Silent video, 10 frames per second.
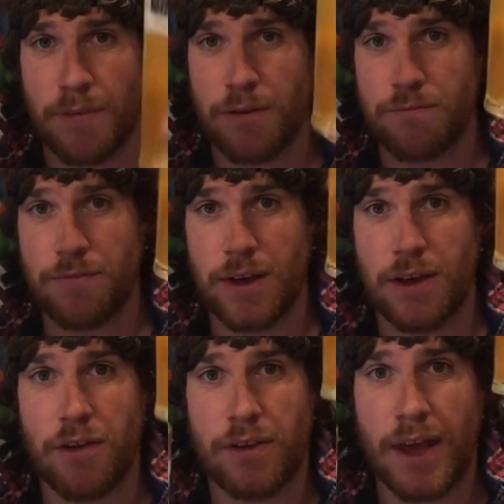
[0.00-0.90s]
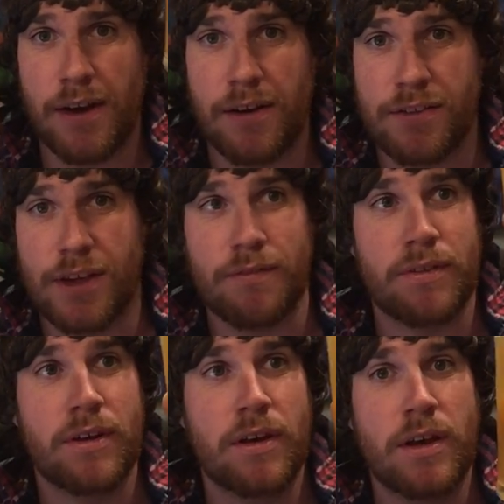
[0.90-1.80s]
I'd fucking go to
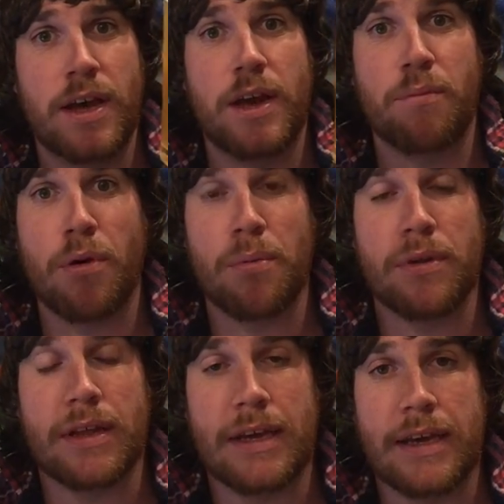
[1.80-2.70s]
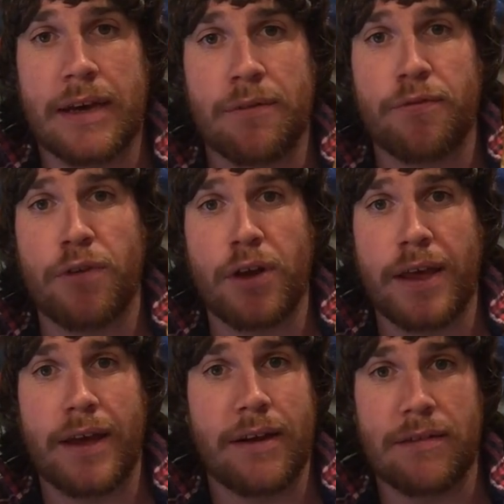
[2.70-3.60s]
K97. It'll probably flock
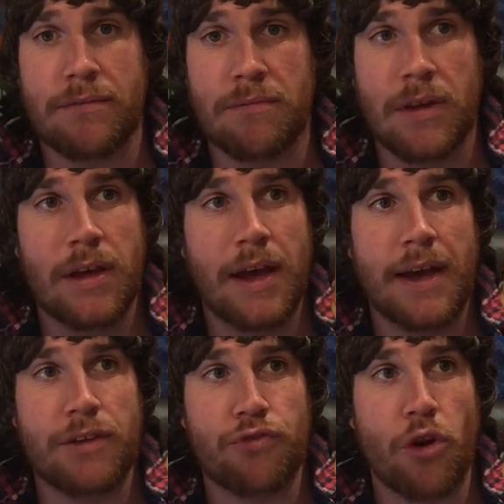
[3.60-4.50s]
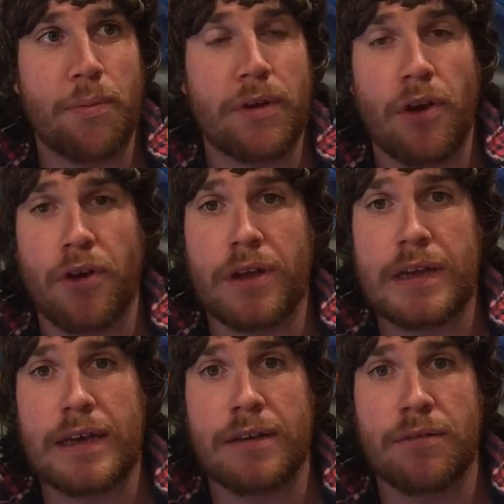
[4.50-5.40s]
out and drop and go
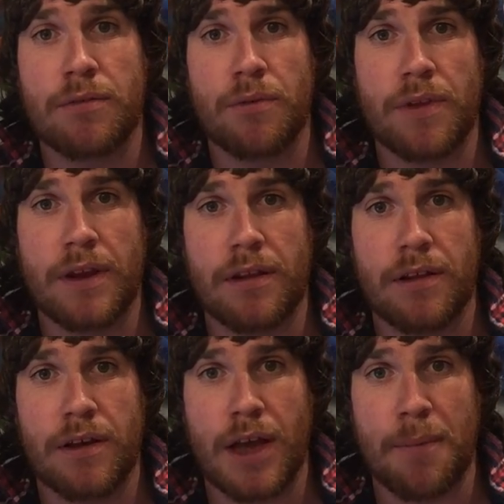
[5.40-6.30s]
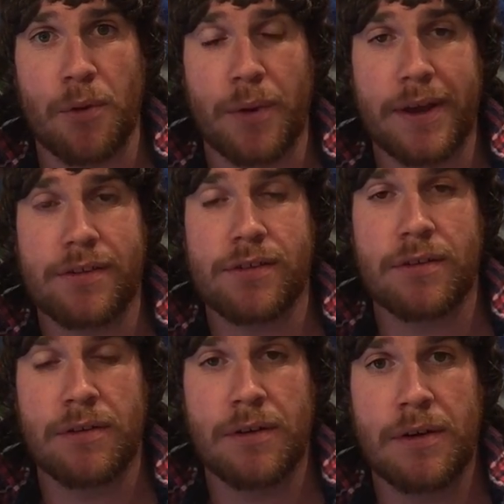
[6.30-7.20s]
clear within a couple of weeks.
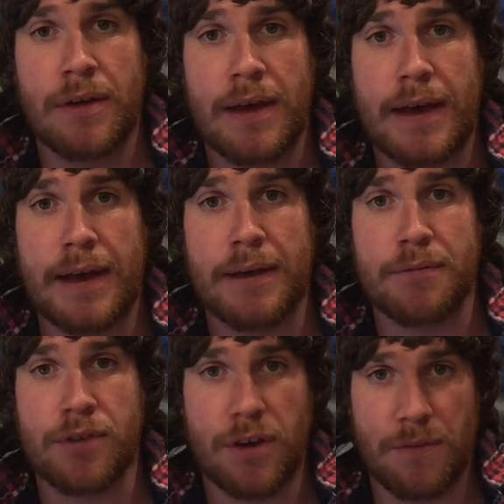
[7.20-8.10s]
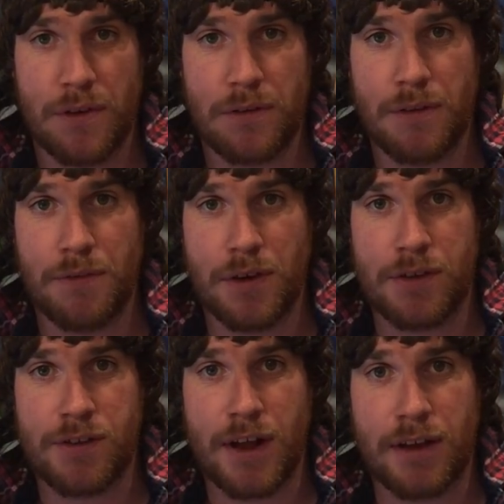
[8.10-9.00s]
So if you
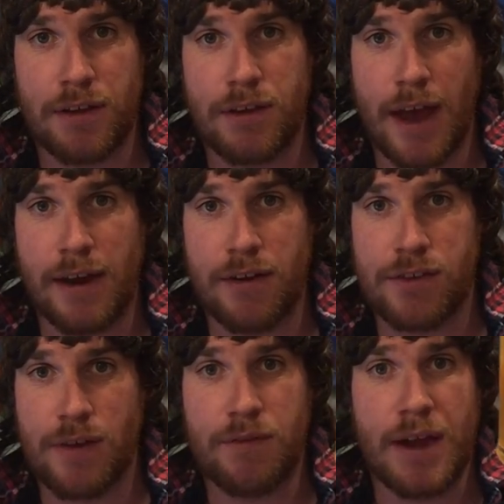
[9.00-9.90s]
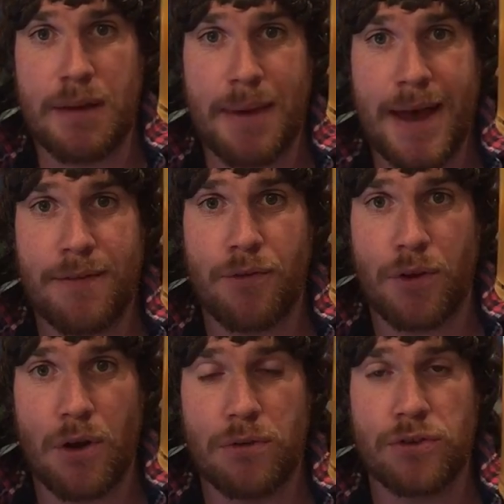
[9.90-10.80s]
stuck, K97 ain't bad for a
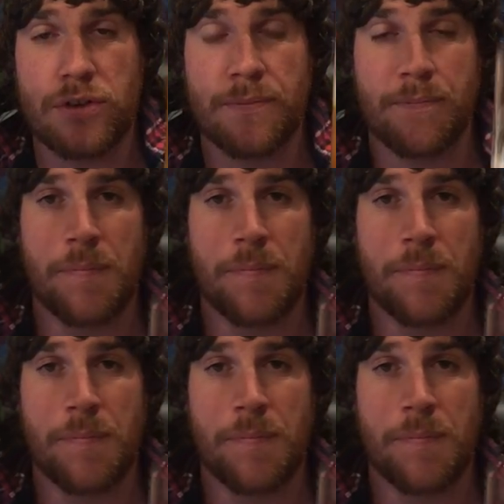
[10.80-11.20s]
Kolsch,